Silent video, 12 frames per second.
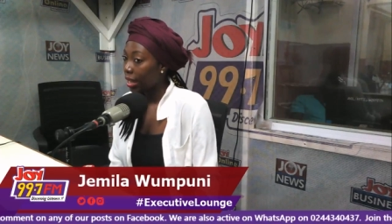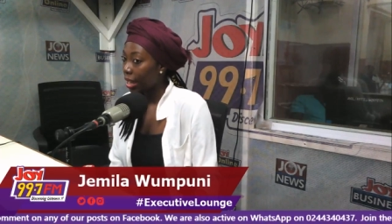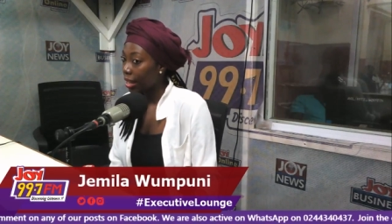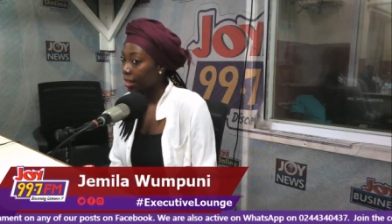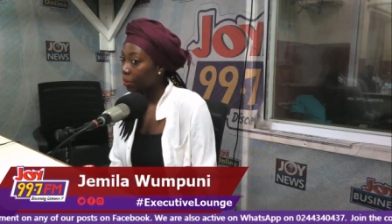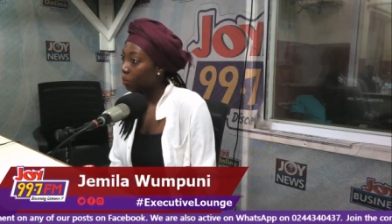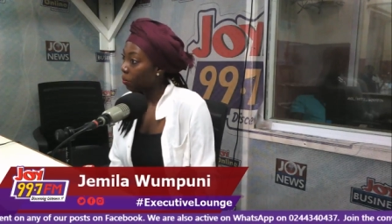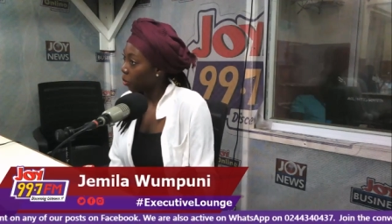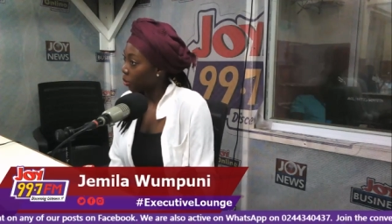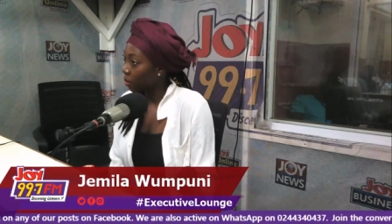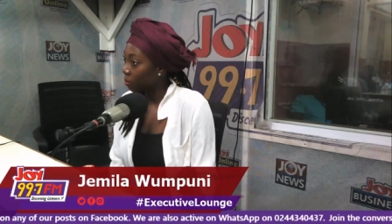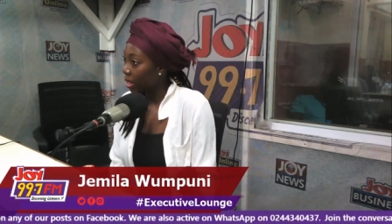And the
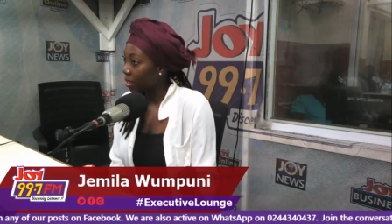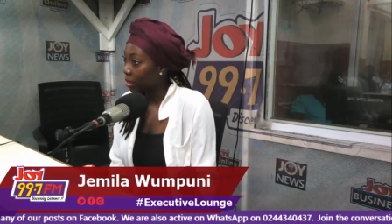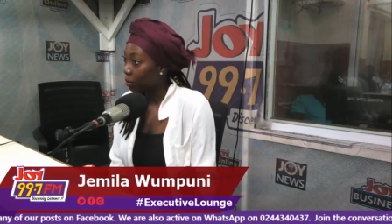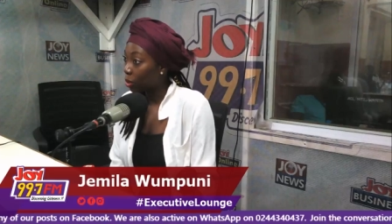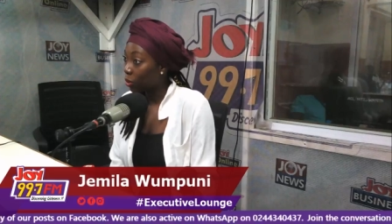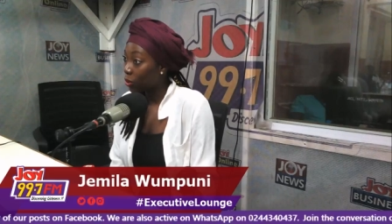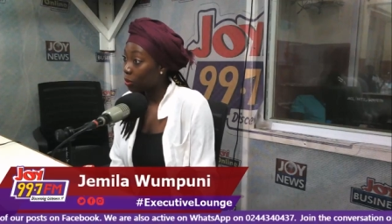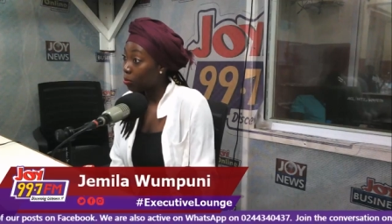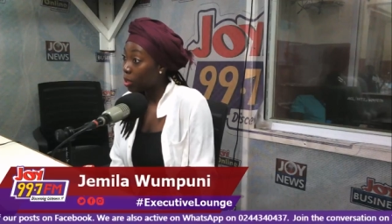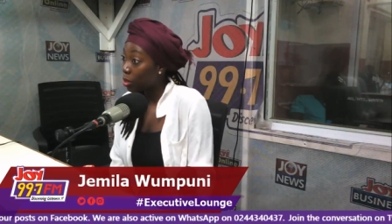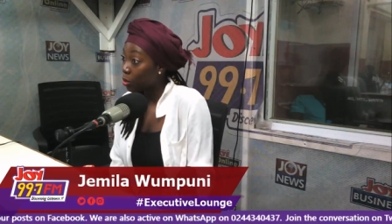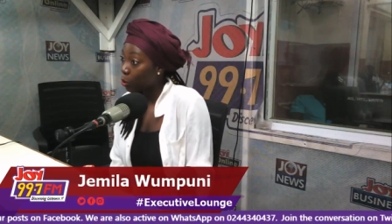person might say, "Because
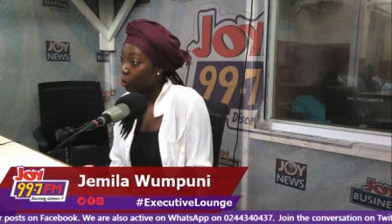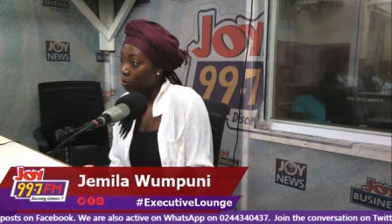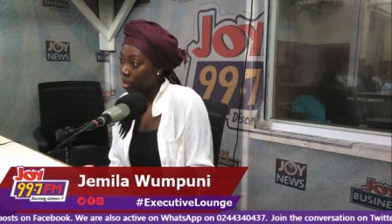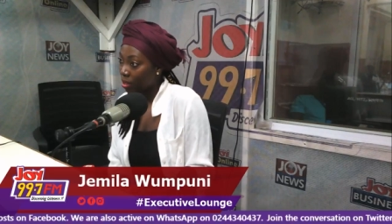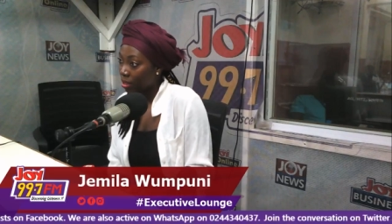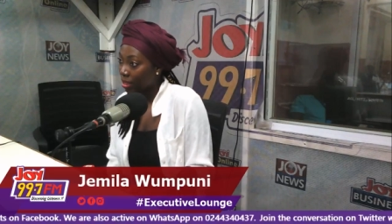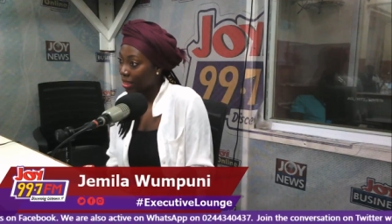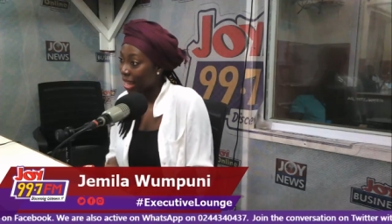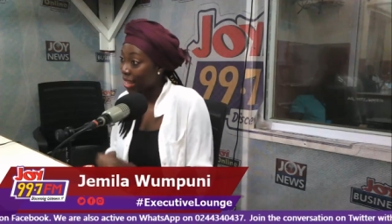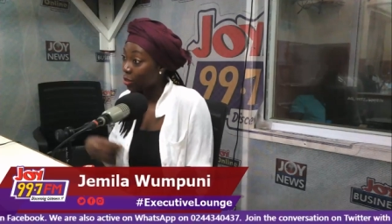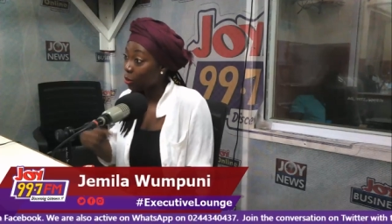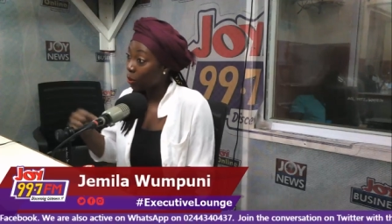B told me this,"
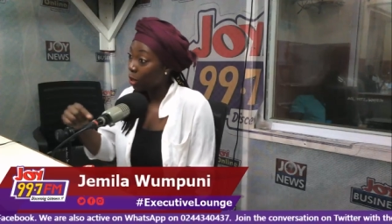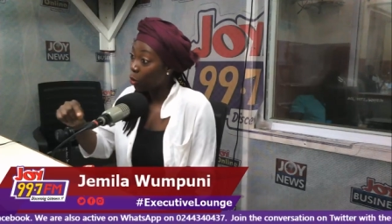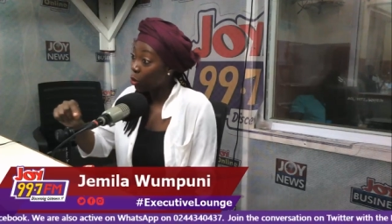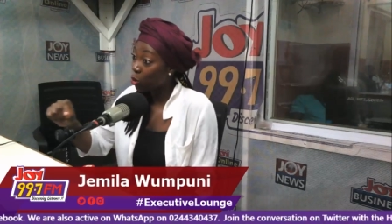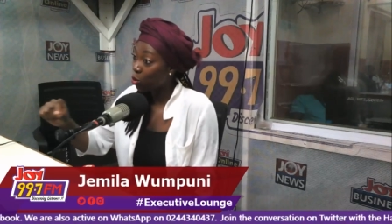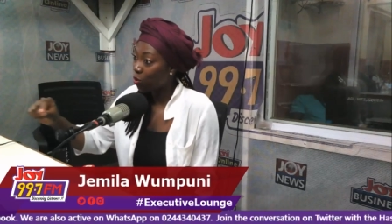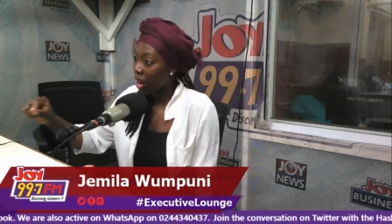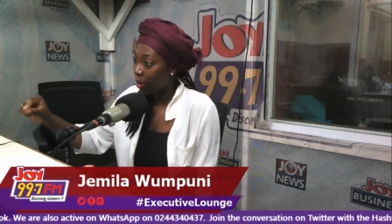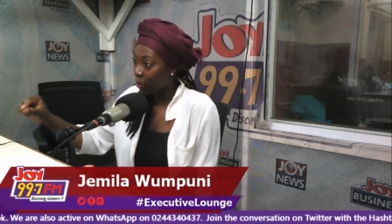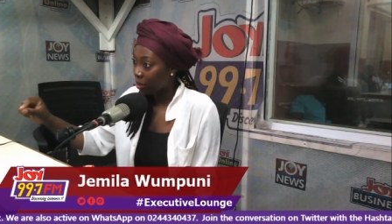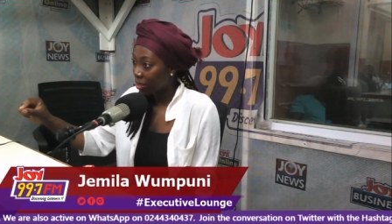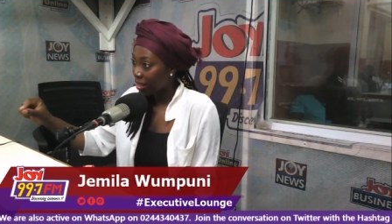and so it goes
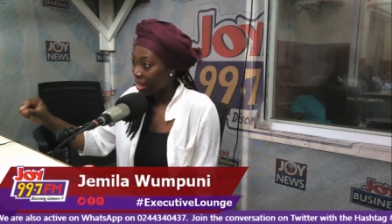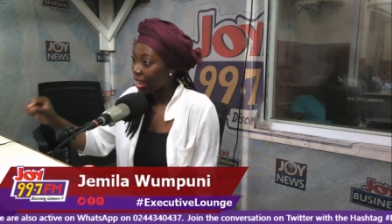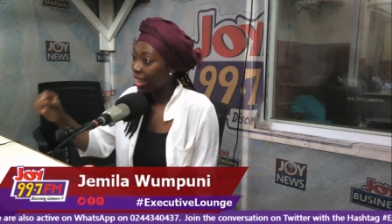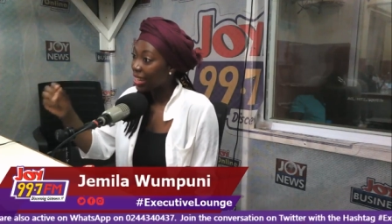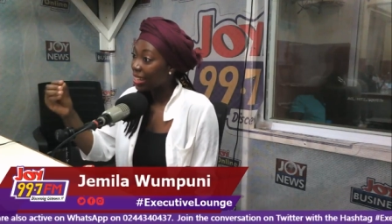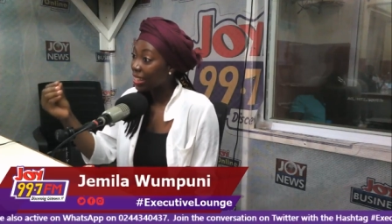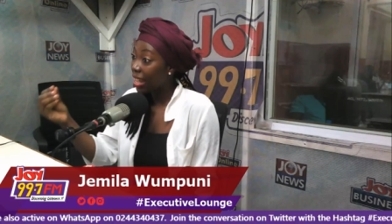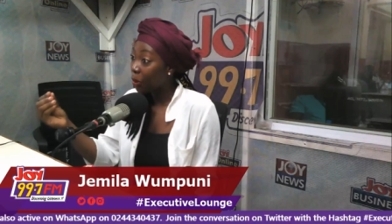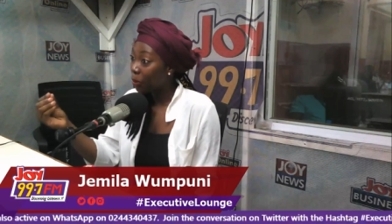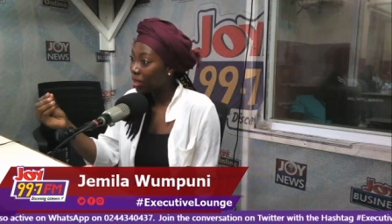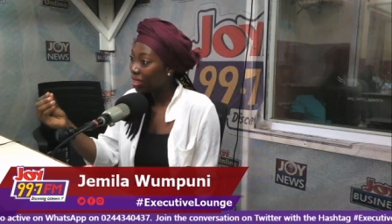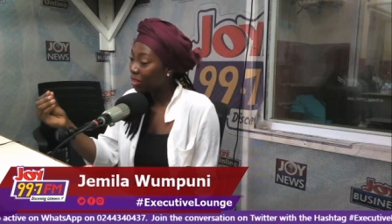round. And then
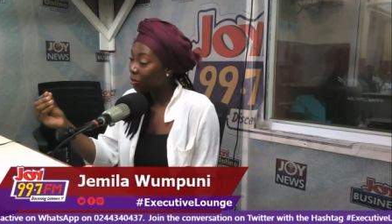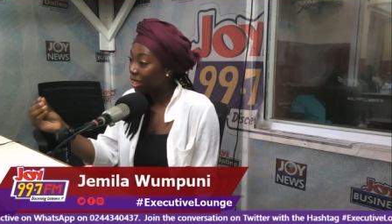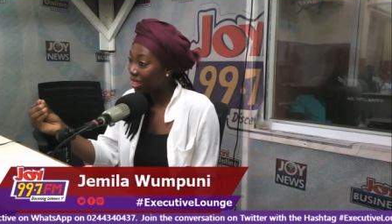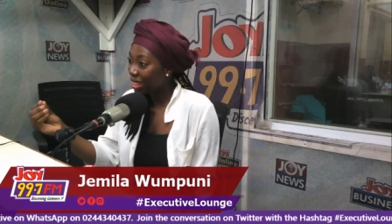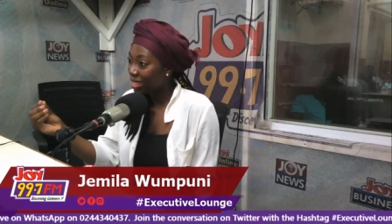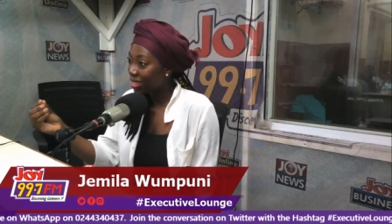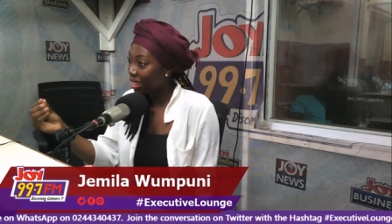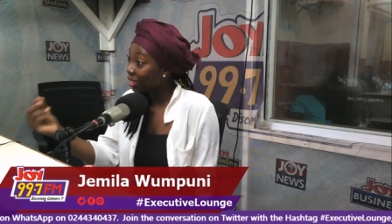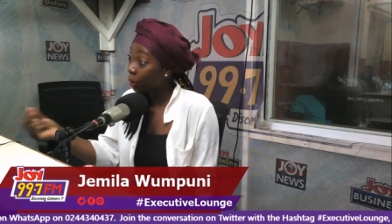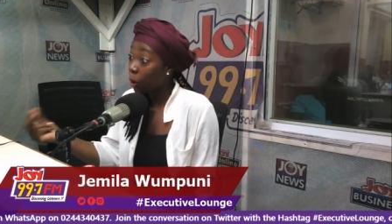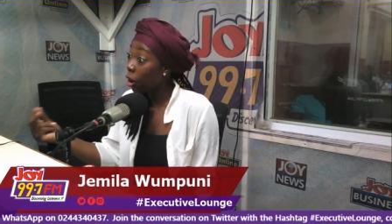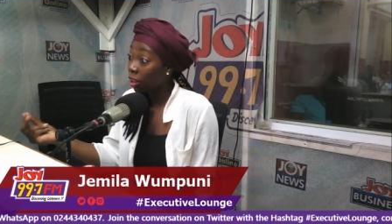that way they realize that
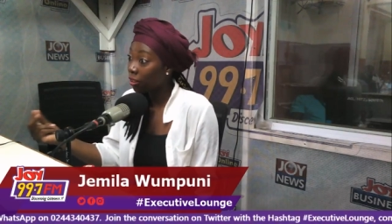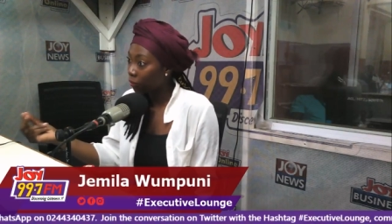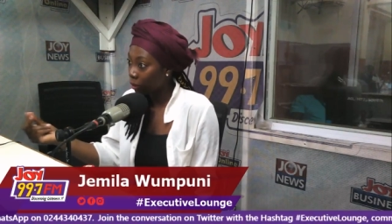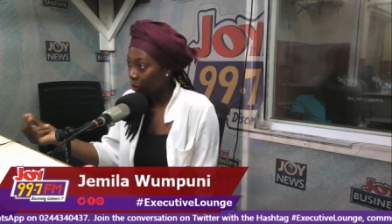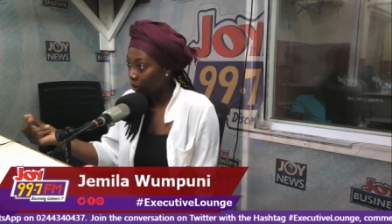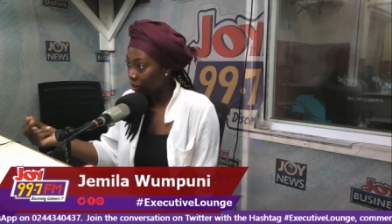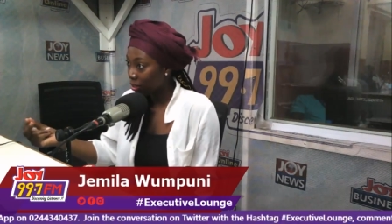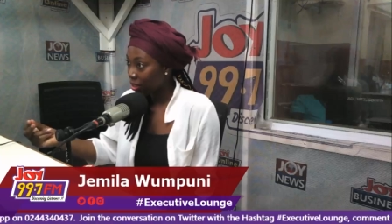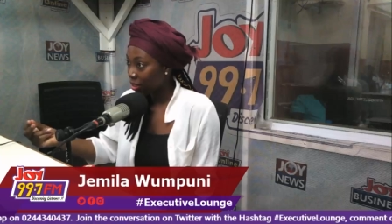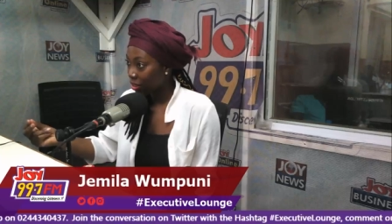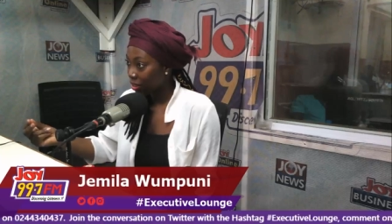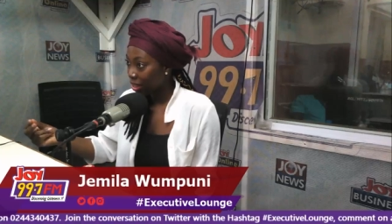they were all involved.
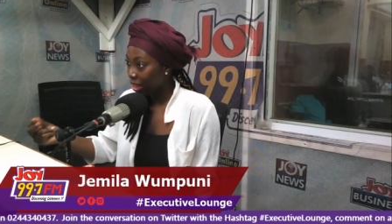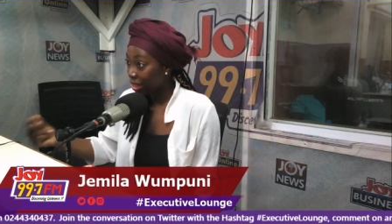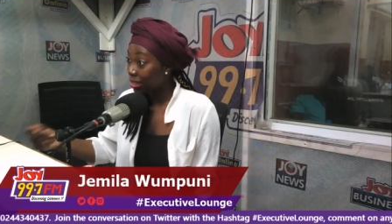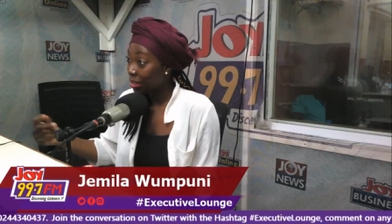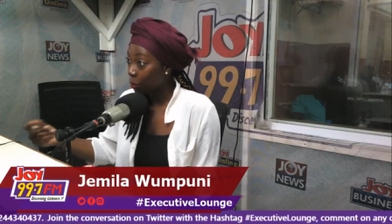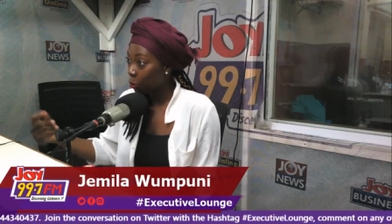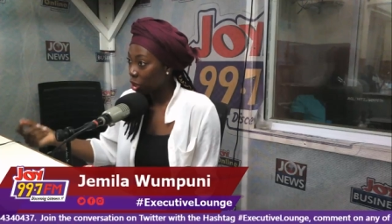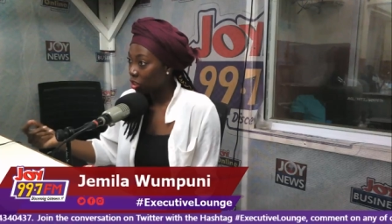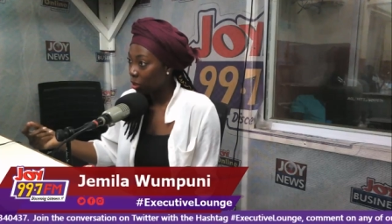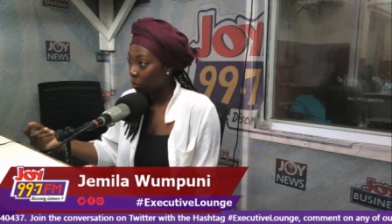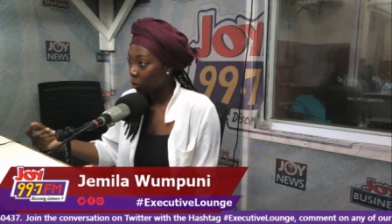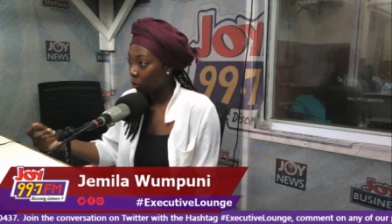Mm in some way,
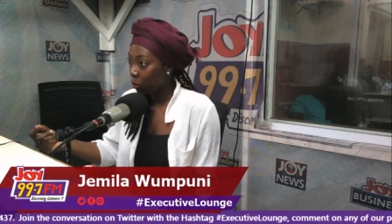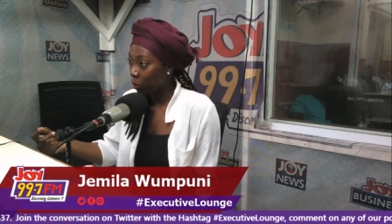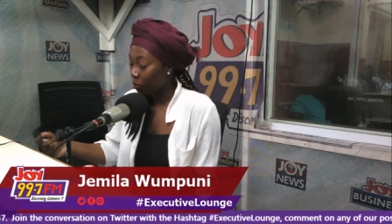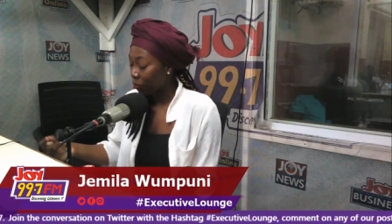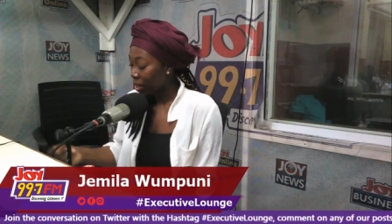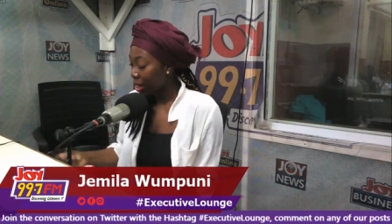shape, or form.